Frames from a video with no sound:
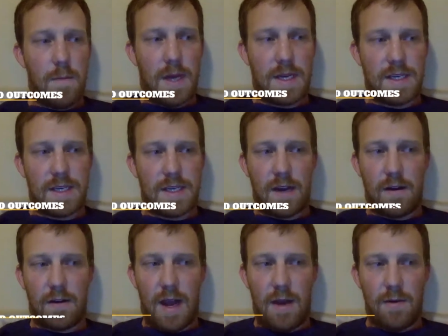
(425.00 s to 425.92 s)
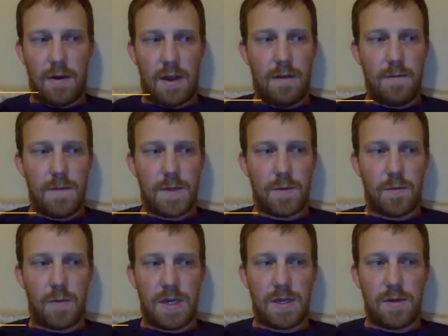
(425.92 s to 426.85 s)
My desired outcomes
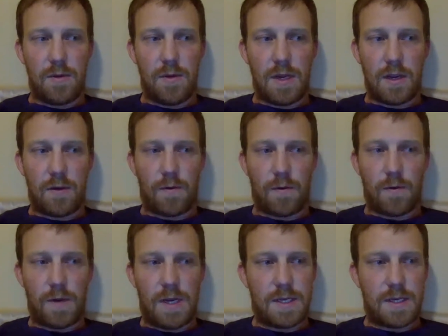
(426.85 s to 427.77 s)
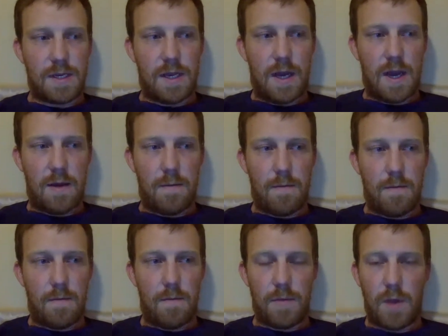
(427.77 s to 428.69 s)
would be to increase
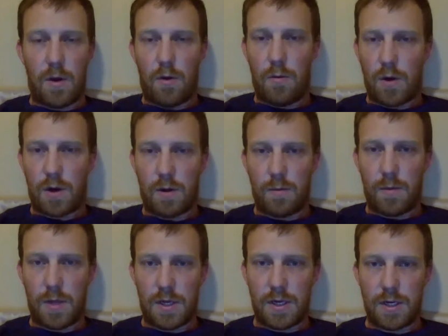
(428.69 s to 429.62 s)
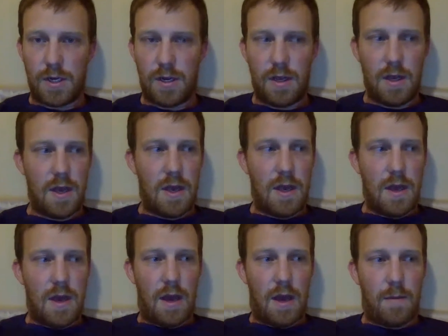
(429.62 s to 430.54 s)
the homework completion,
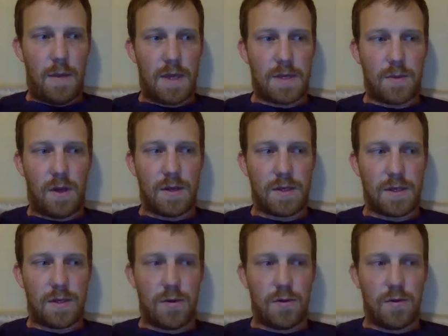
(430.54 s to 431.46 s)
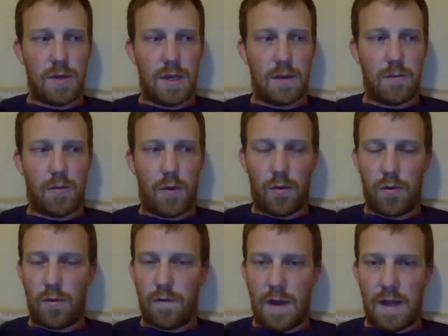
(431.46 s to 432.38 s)
as well as to
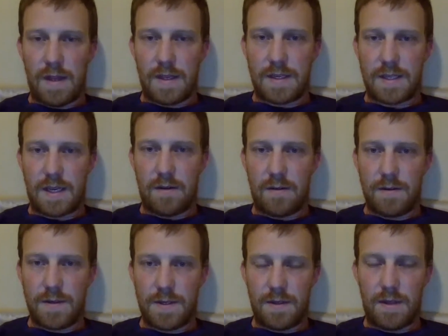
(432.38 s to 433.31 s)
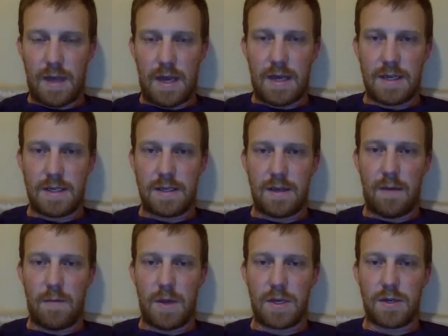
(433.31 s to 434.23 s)
improve on the skills that
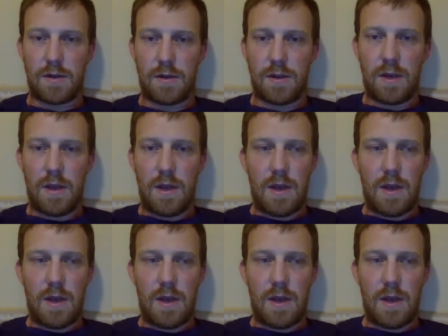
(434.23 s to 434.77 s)
I mentioned